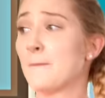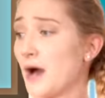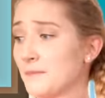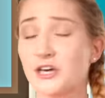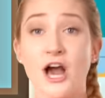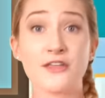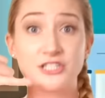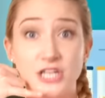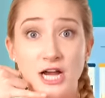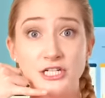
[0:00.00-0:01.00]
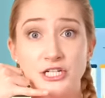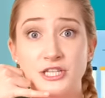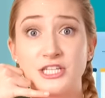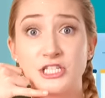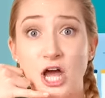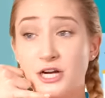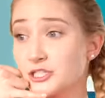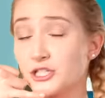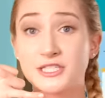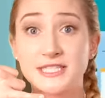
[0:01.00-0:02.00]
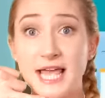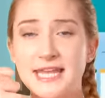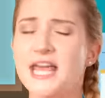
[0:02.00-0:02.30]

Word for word: Mama called the doctor, and the doctor said,